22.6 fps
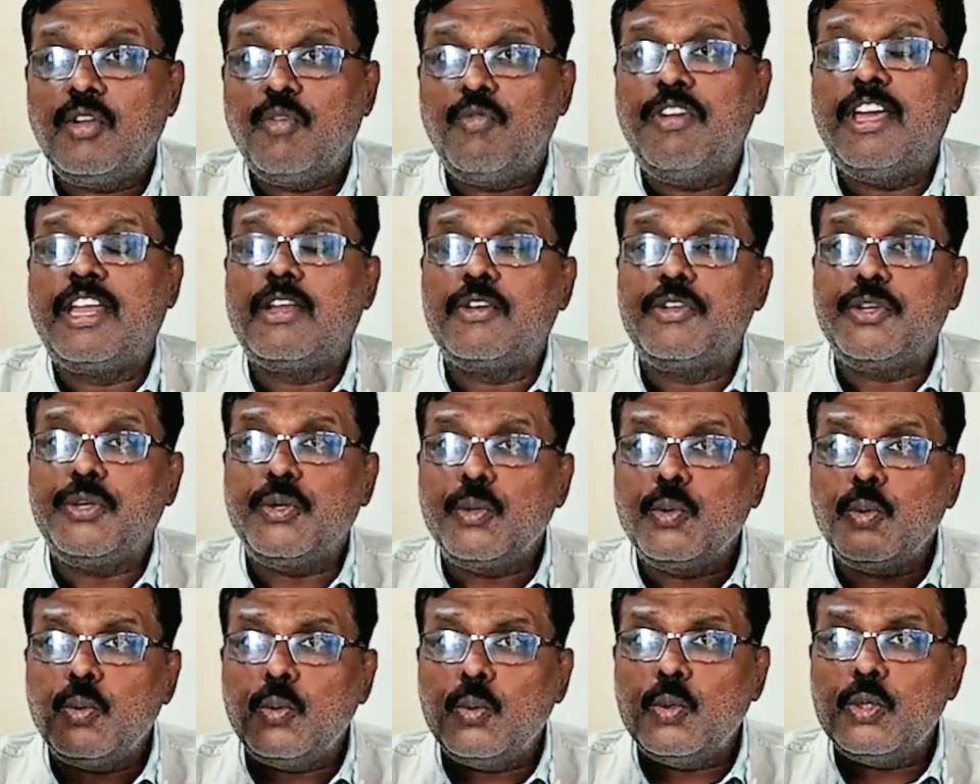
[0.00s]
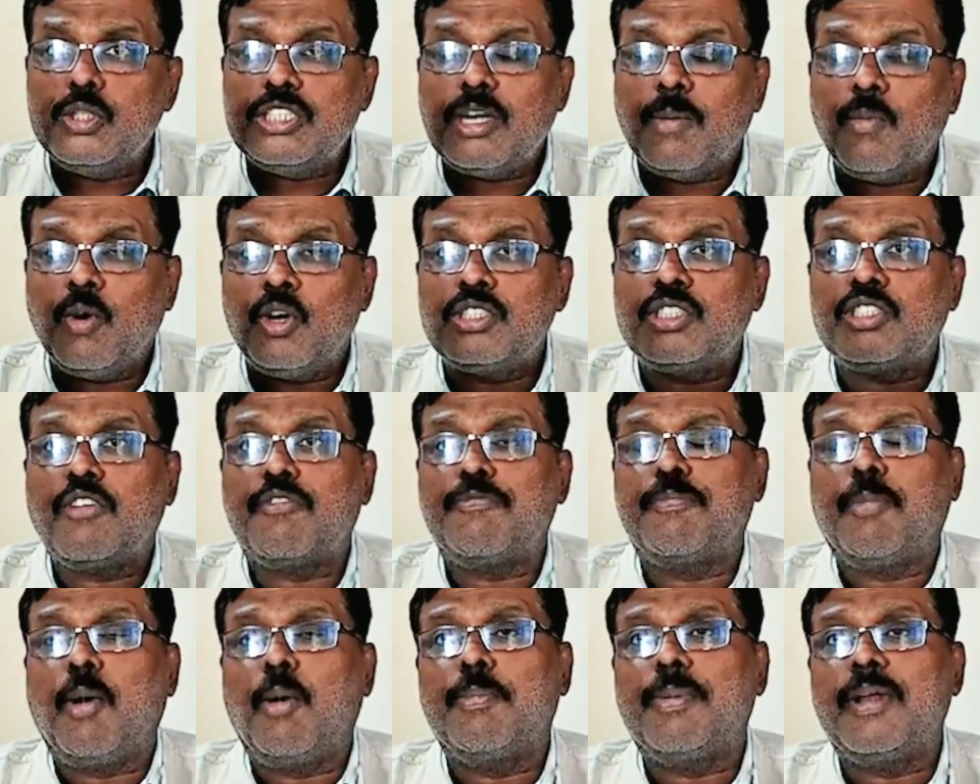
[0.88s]
where huge amounts
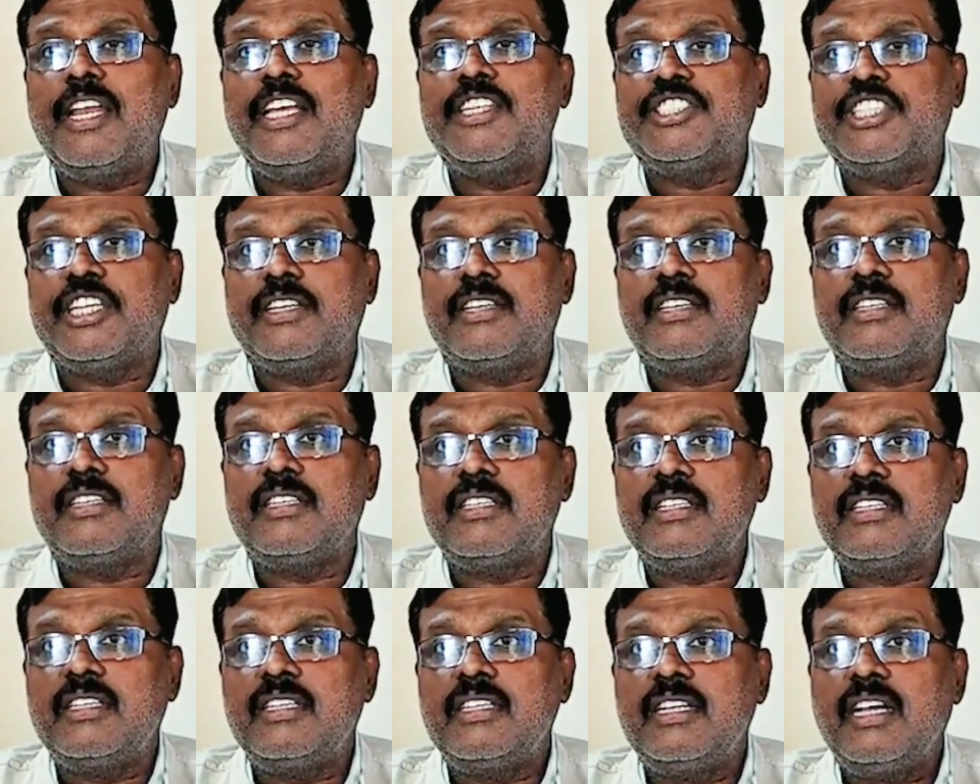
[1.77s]
of population